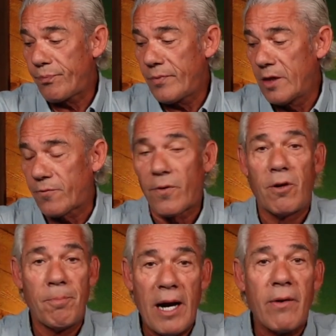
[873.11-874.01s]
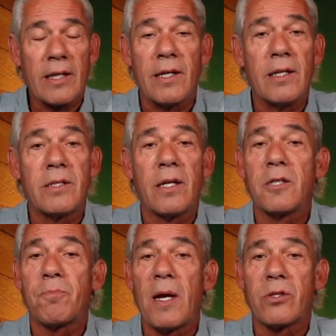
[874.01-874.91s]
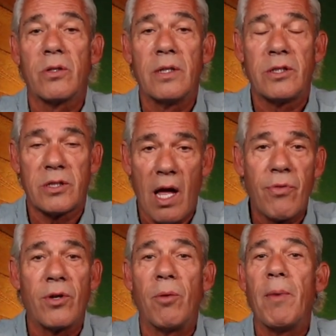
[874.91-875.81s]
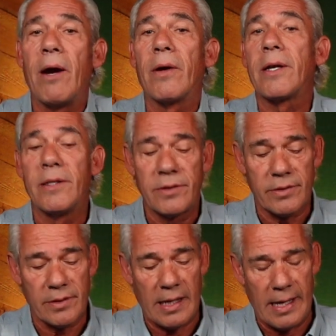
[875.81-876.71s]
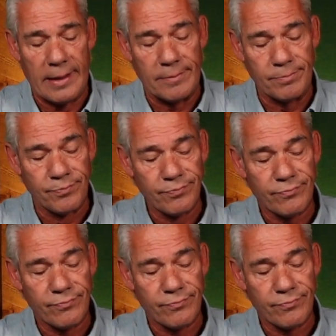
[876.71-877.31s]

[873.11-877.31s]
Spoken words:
is for Americans, and especially Southern Americans from